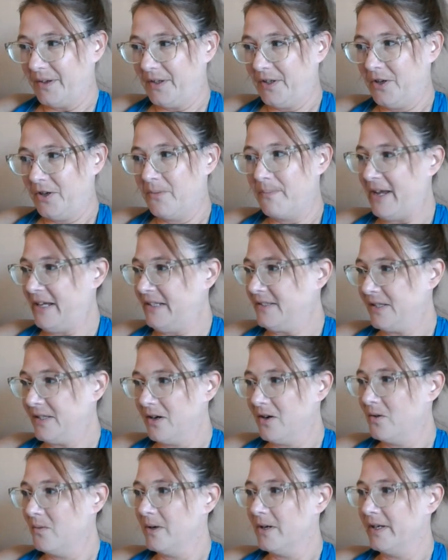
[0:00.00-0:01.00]
your meds
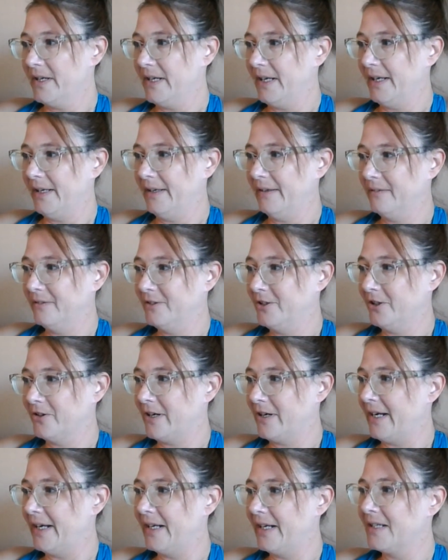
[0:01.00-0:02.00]
aren't working the
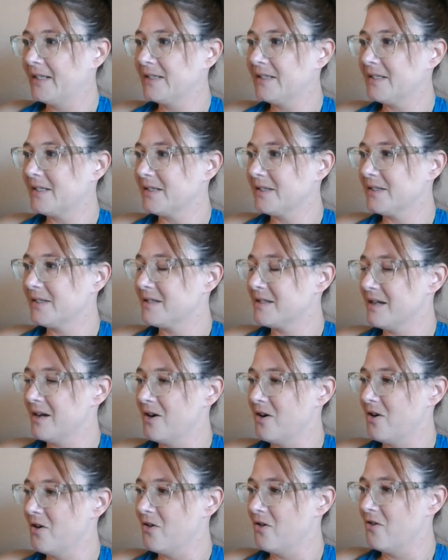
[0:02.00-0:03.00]
greatest,
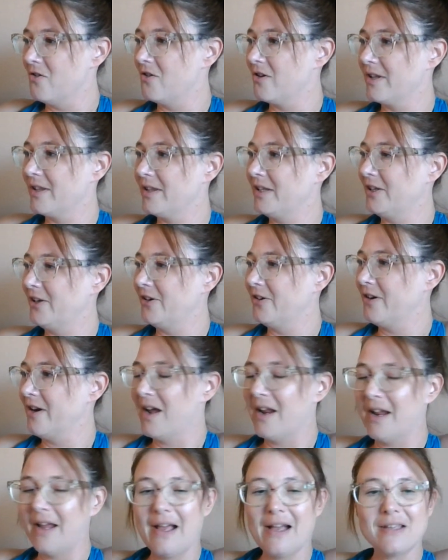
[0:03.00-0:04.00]
so you're
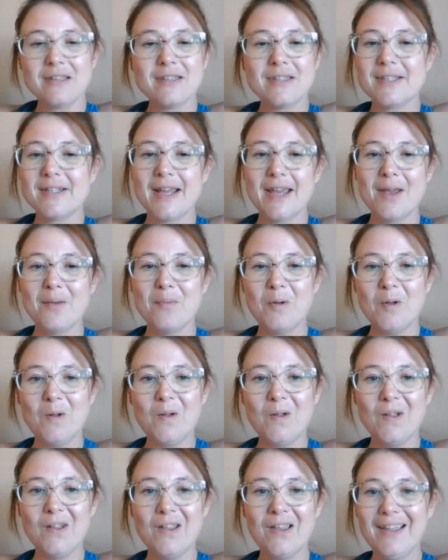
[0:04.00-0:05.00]
not as
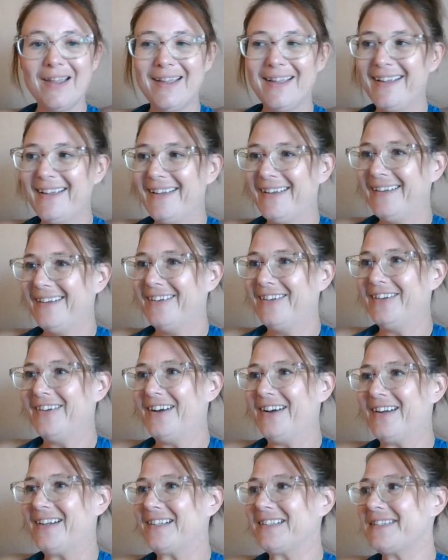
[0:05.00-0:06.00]
stable, you're
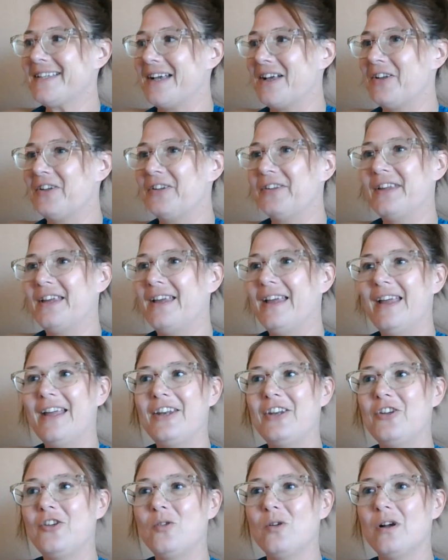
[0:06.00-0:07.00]
not as healthy,
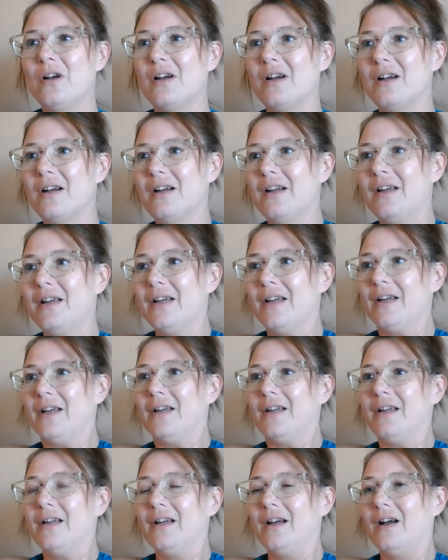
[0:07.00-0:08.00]
and you're
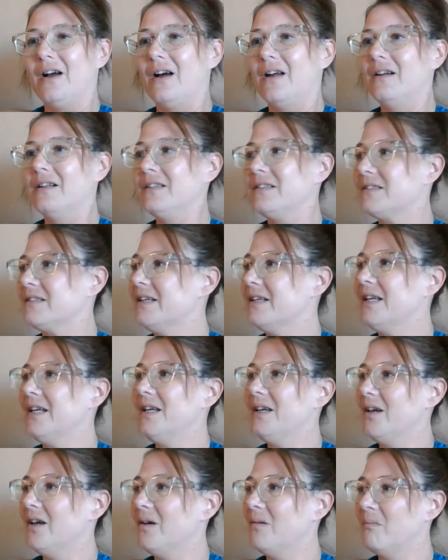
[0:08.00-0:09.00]

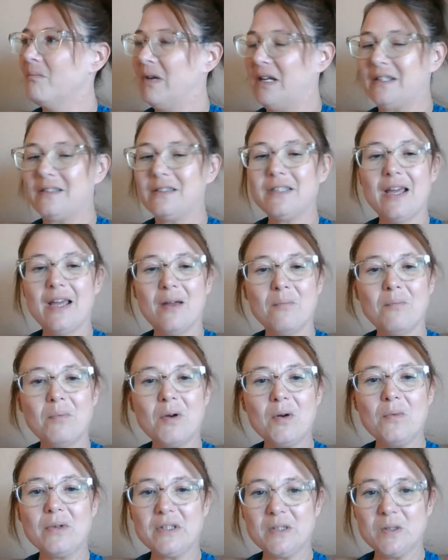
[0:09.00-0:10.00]
honestly, my
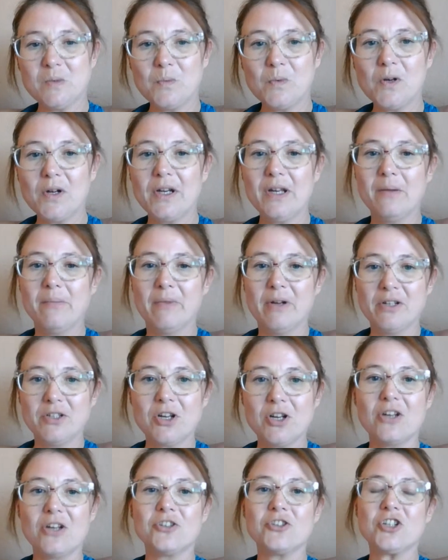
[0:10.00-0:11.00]
temper was pretty
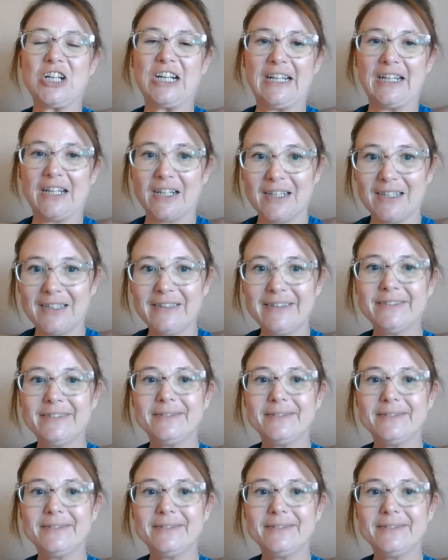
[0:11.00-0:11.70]
much on trigger.